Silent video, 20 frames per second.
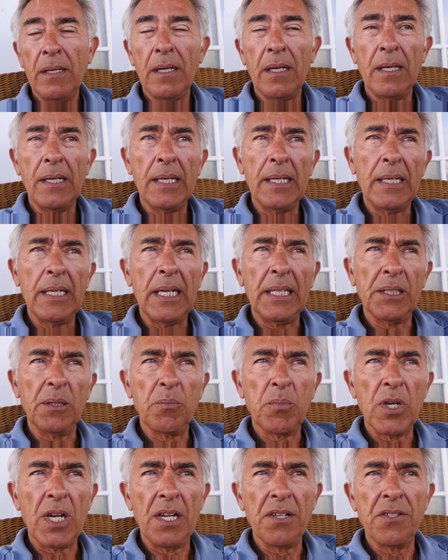uh, on the
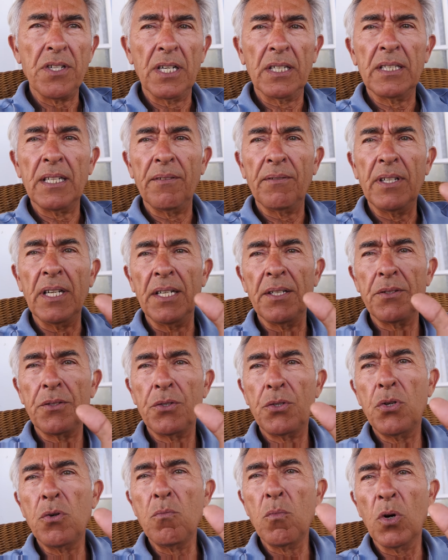project. I've got
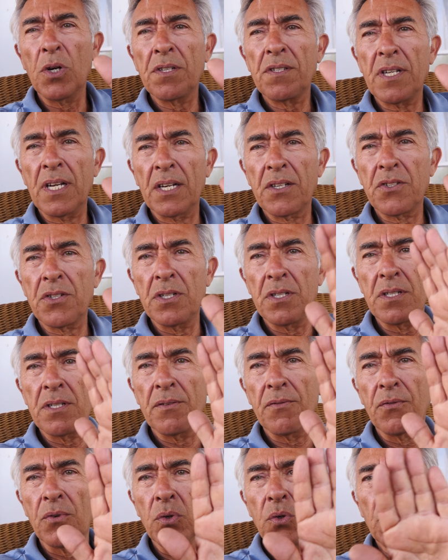two more sections
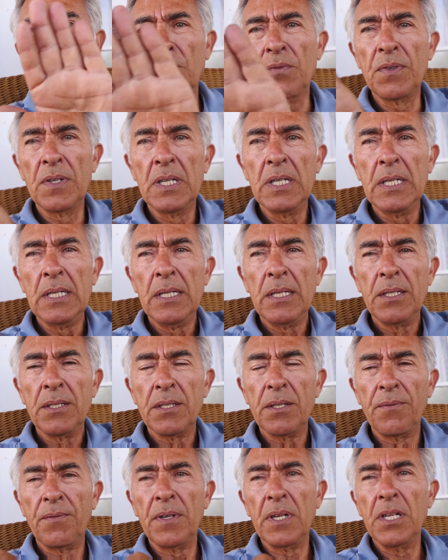of roof
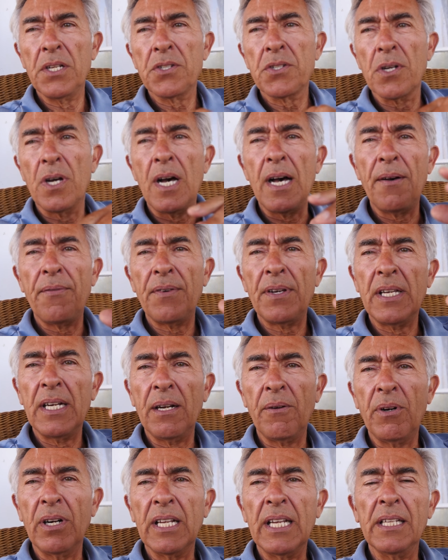to finish off, and
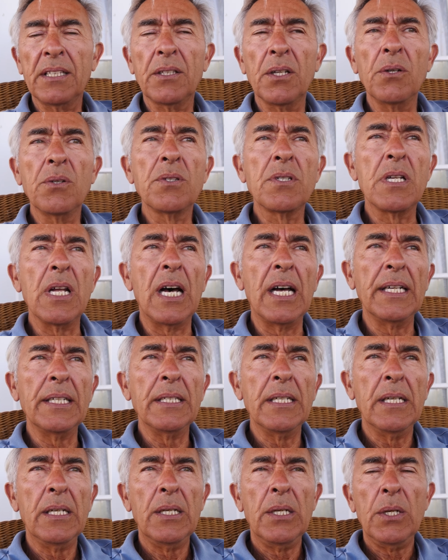I want to get those done
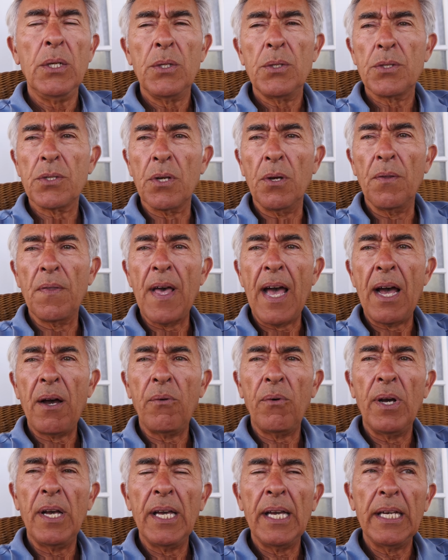so
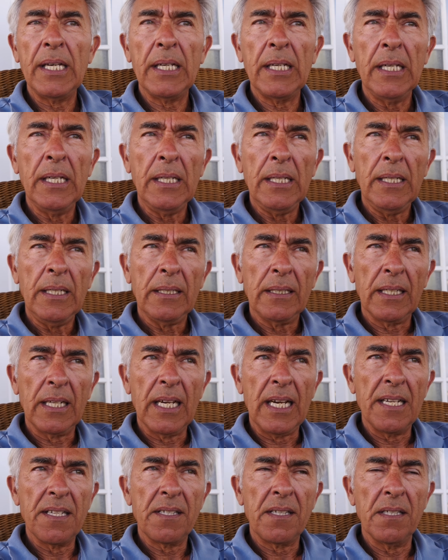that way the
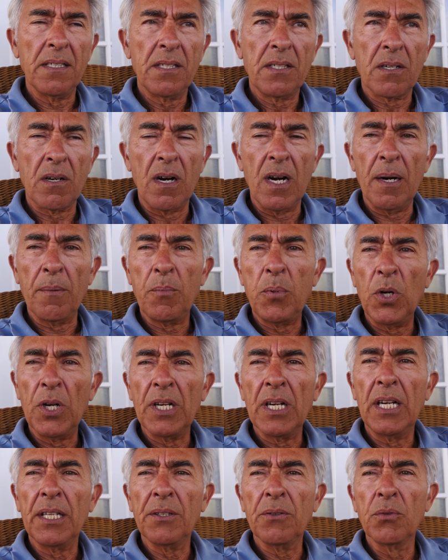guys can start
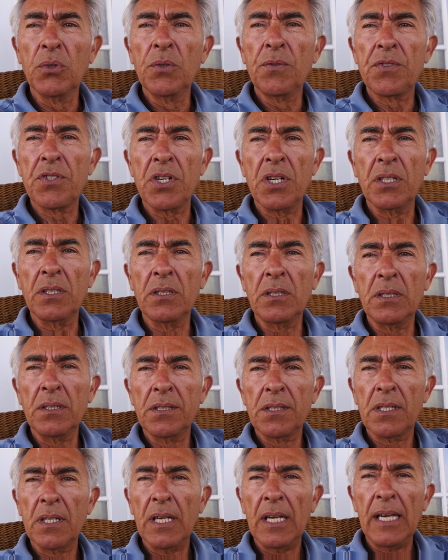putting on the roof
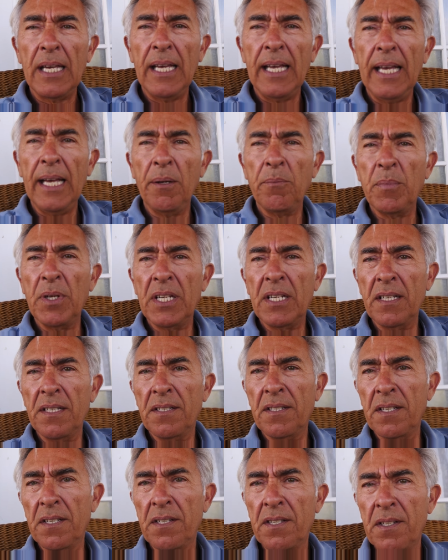shingles. And
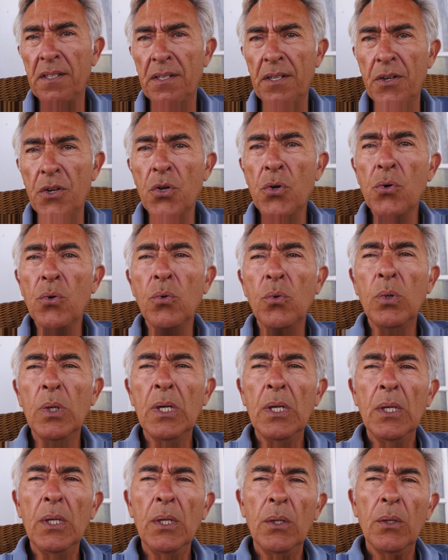because this is a new
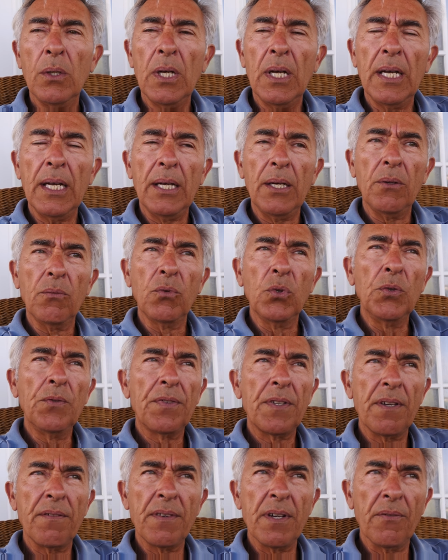uh,
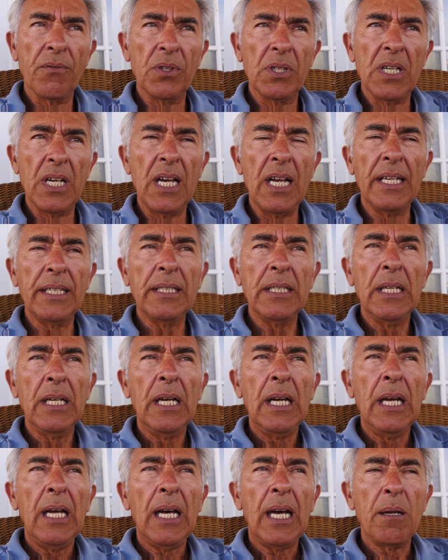roof they've never done,
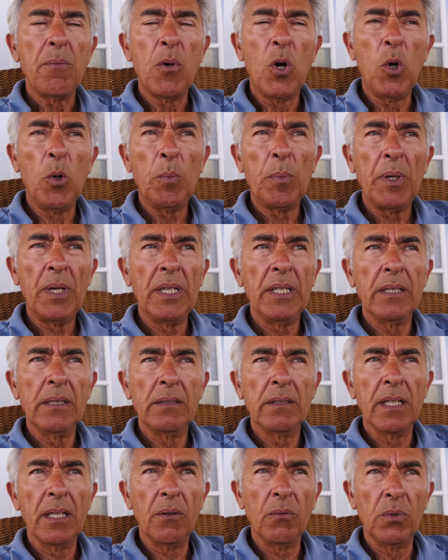I'm
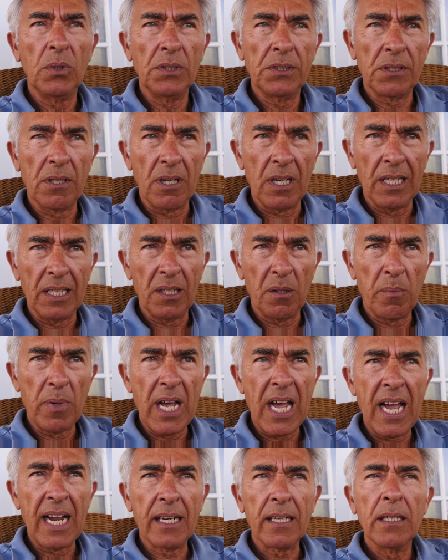hoping that we'll start on the
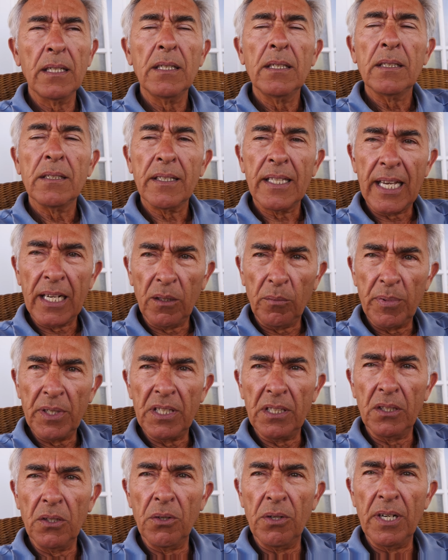back. That'll be
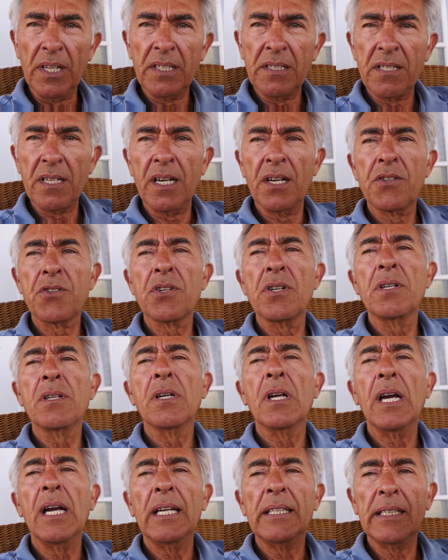the learning section,
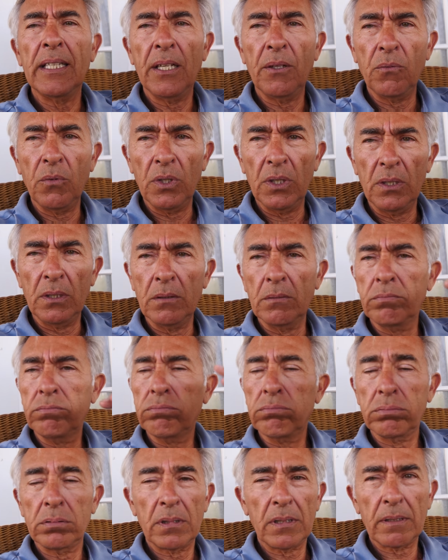and then we'll
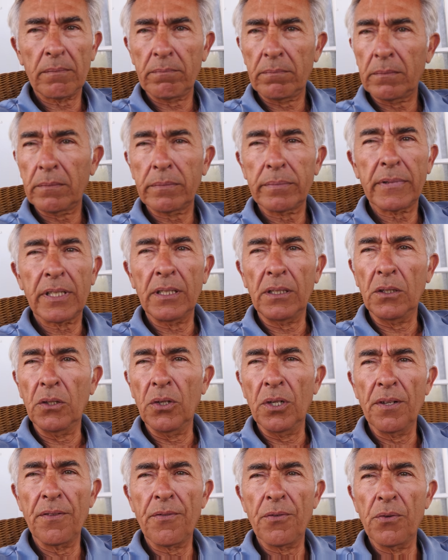they'll
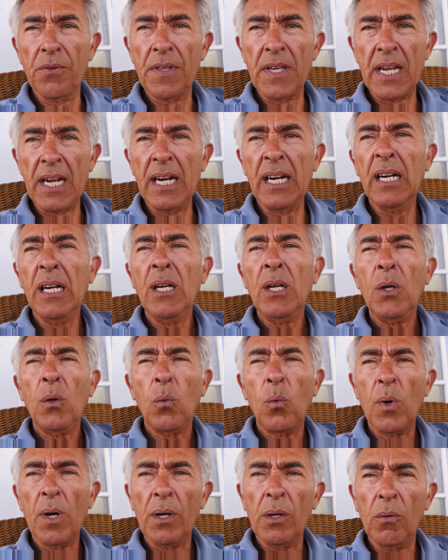learn through there
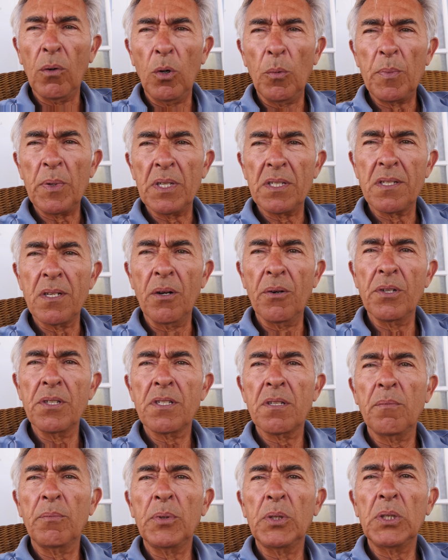where it won't be as
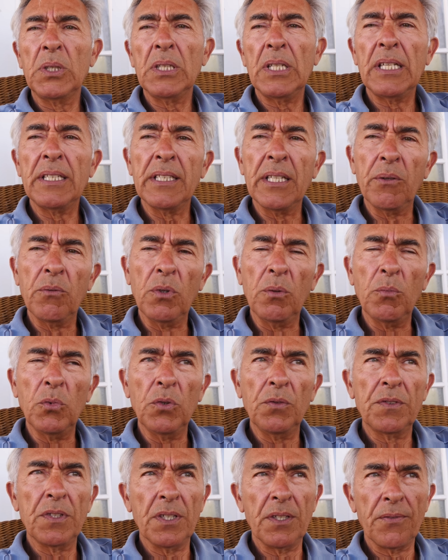noticeable, and then we'll
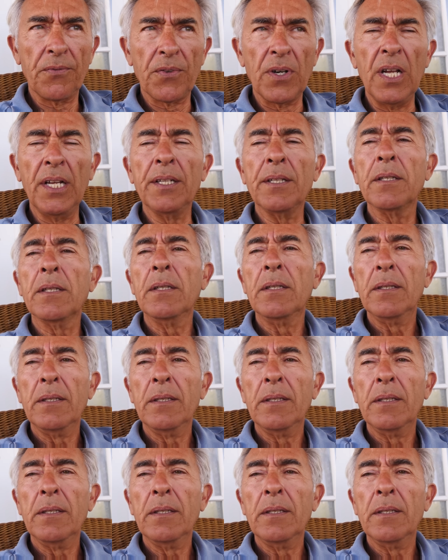move to the front,